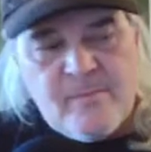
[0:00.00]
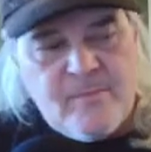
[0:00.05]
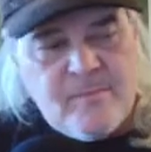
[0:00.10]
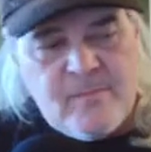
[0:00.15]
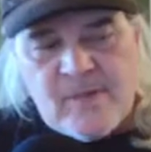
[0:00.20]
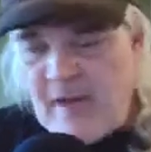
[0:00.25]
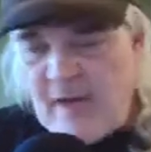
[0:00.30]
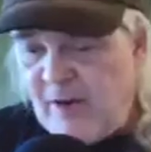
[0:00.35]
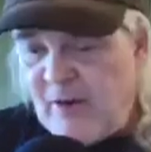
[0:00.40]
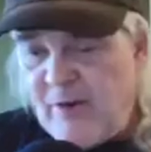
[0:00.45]

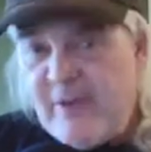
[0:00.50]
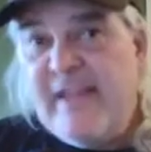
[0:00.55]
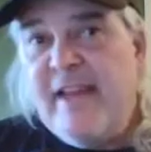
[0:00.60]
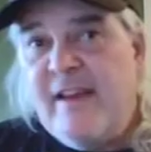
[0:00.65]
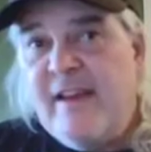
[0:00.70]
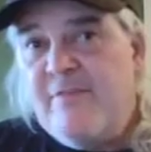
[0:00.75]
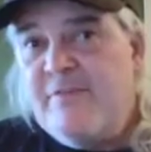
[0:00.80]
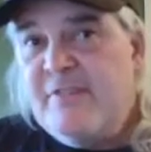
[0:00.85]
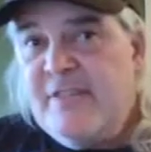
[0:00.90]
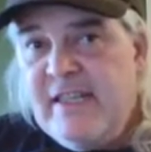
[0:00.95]
I already
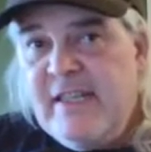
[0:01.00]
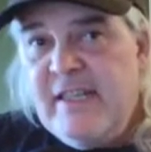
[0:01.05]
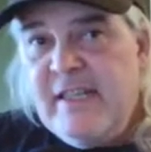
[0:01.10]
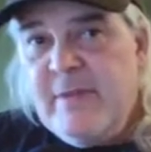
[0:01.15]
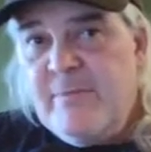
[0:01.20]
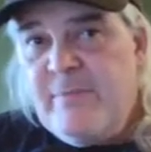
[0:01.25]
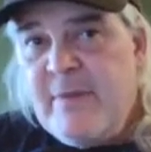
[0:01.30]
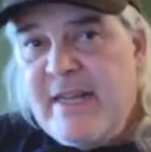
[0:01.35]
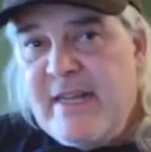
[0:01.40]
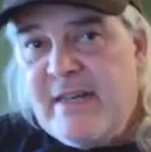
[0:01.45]
have D.E.
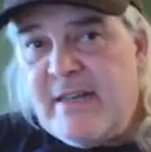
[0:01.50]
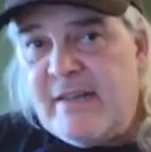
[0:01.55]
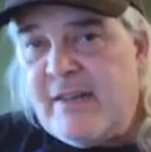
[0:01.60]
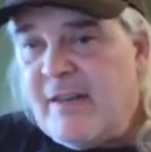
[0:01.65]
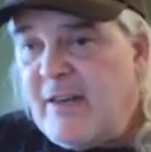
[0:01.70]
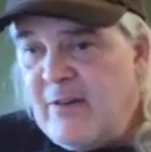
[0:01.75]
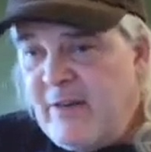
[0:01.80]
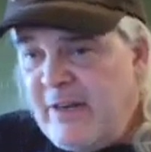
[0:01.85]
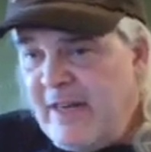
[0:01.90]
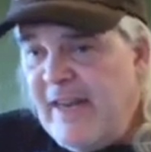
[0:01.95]
Bina.
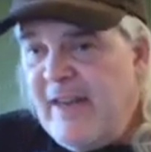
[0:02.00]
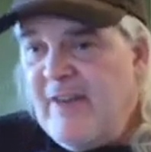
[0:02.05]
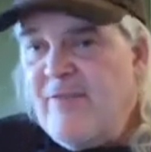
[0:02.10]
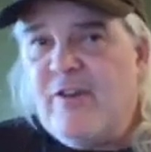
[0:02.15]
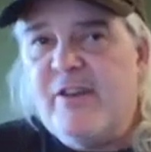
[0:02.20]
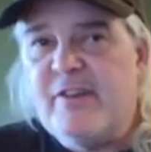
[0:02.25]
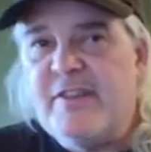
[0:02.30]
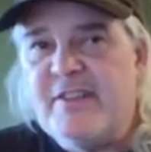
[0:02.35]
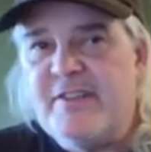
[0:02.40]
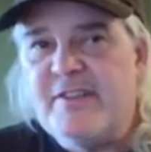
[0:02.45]
I already have
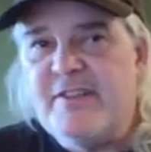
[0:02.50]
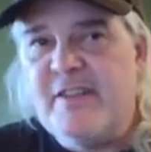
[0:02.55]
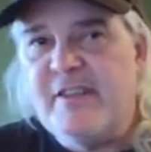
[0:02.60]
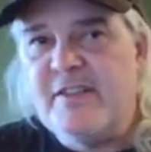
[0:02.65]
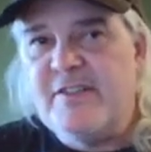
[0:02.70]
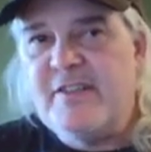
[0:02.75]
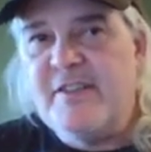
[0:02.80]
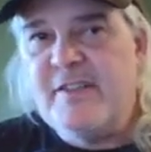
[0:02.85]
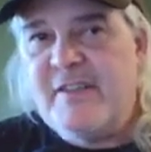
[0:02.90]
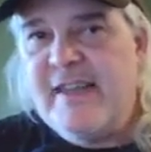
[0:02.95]
all these
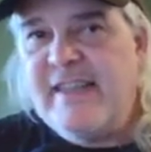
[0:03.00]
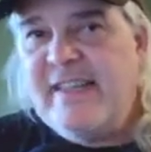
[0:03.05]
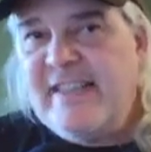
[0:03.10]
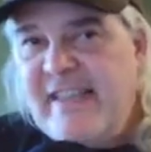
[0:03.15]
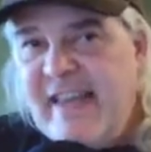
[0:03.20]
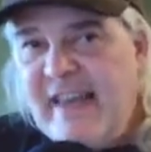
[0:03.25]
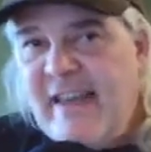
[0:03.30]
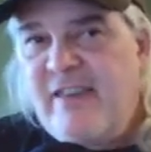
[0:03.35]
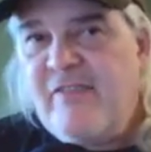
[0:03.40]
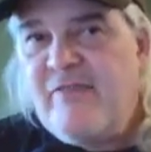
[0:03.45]
things that they
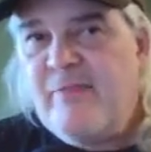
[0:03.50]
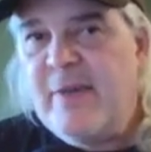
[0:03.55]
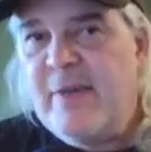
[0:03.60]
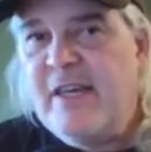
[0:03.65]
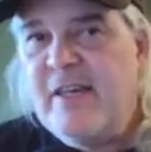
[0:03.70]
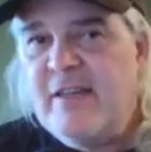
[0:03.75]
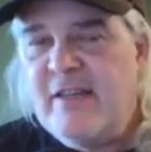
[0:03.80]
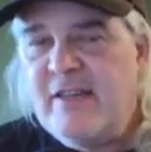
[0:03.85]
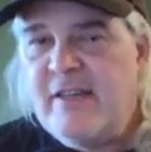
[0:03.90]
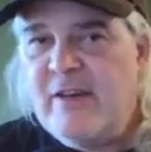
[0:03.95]
gave
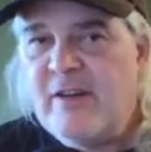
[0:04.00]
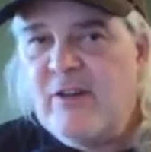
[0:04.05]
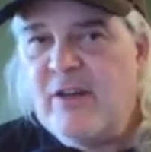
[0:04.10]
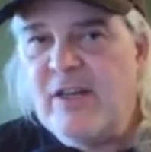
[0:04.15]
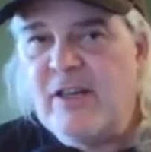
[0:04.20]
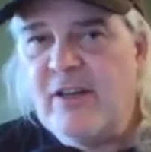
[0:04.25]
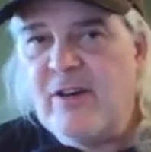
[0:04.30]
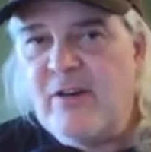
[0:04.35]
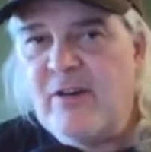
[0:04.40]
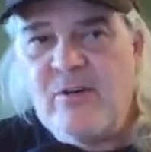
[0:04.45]
me a year
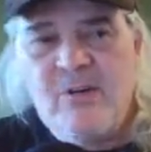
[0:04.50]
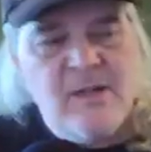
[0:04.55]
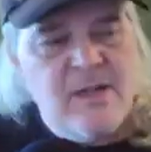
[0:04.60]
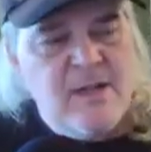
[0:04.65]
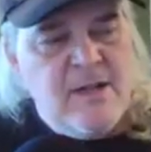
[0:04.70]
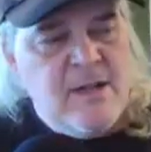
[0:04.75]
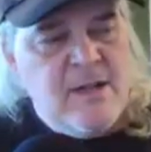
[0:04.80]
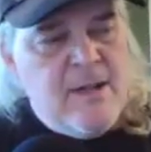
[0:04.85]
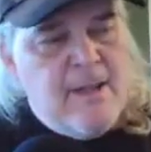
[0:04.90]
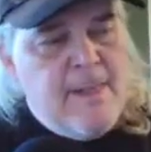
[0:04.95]
ago.
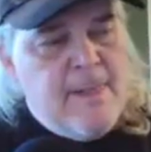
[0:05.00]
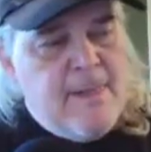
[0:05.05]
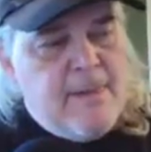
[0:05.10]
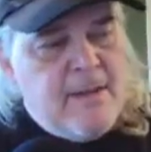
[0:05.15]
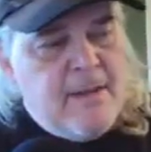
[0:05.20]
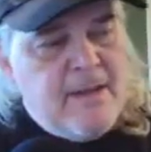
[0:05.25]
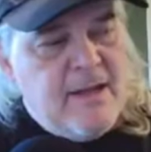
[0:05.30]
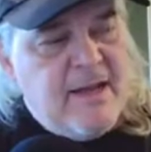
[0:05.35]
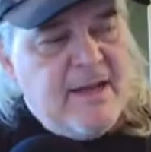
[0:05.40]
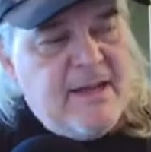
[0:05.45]

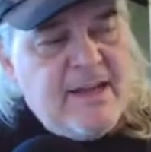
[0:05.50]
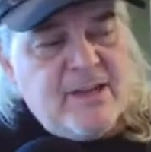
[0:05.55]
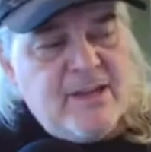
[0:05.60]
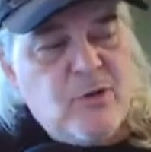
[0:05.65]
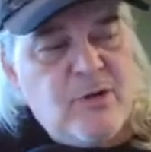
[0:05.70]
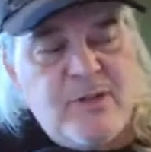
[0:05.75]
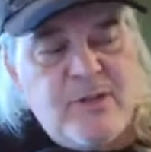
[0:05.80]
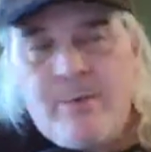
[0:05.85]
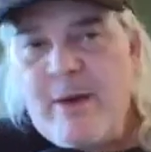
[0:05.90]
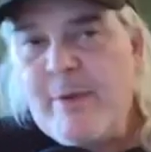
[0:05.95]
And I
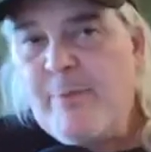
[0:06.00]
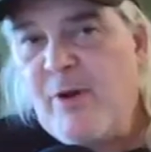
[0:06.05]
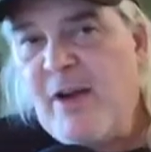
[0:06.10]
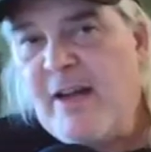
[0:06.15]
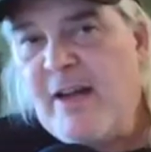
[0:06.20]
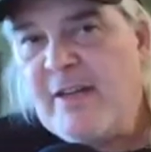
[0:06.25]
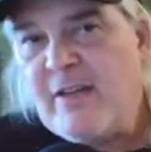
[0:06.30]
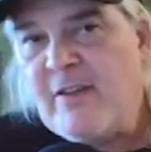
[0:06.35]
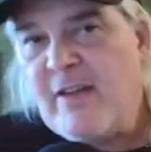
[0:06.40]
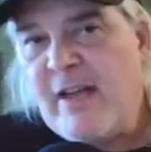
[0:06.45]
go into my
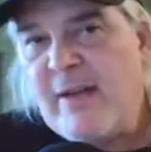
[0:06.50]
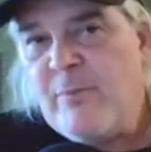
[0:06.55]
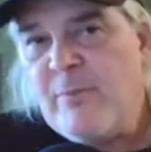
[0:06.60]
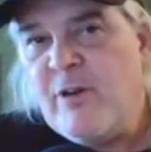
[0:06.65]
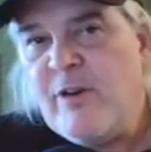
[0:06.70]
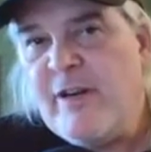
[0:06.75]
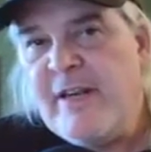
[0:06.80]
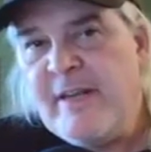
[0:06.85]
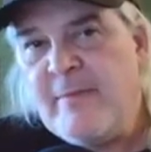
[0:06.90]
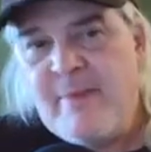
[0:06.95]
product
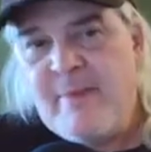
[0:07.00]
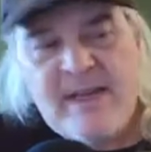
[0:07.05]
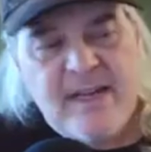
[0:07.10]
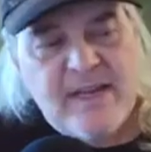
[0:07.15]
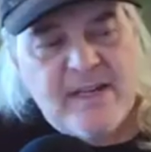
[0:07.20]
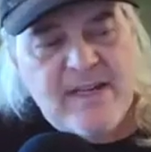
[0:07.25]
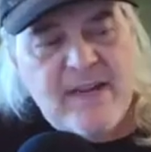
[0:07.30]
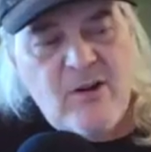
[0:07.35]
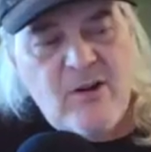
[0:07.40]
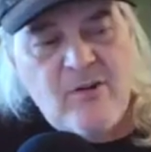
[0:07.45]
library and my
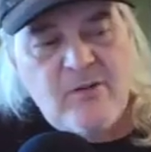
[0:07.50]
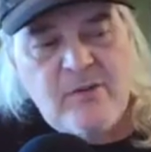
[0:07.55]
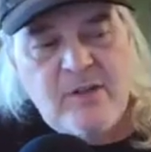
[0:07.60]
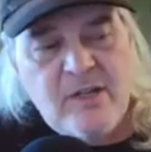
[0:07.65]
account,